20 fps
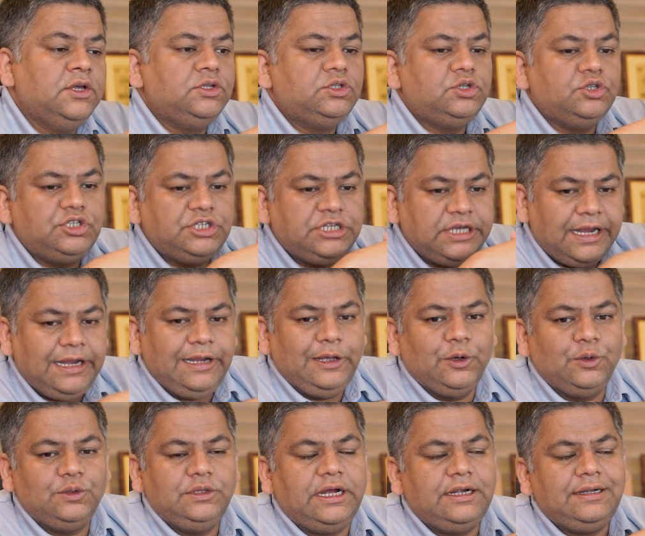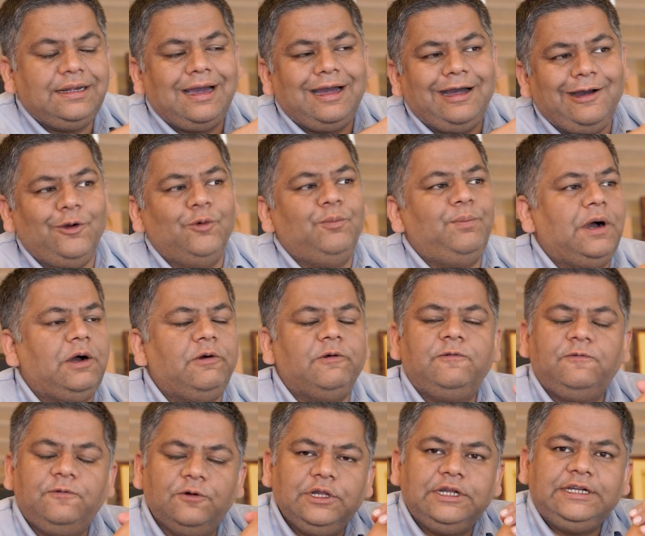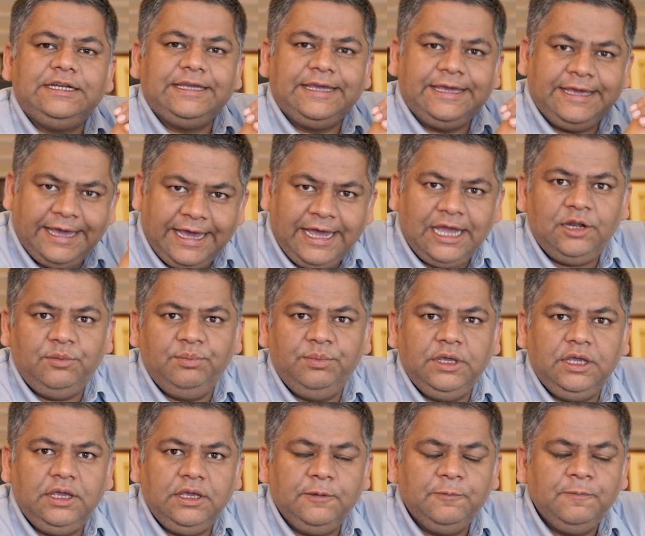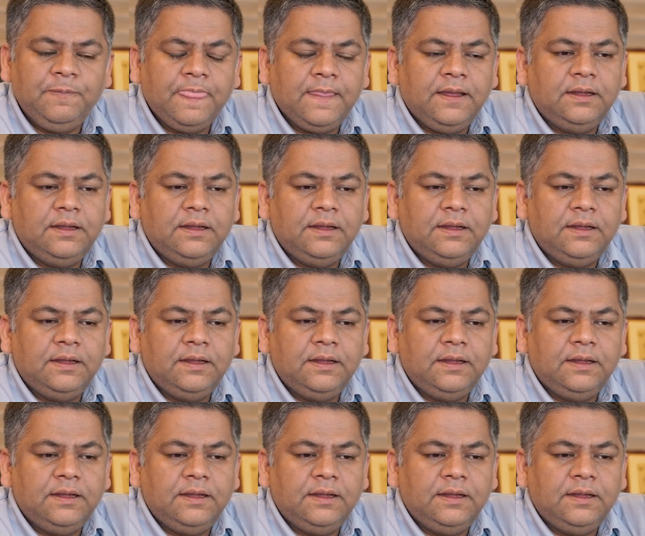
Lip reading: to tell you that how powerful it can be,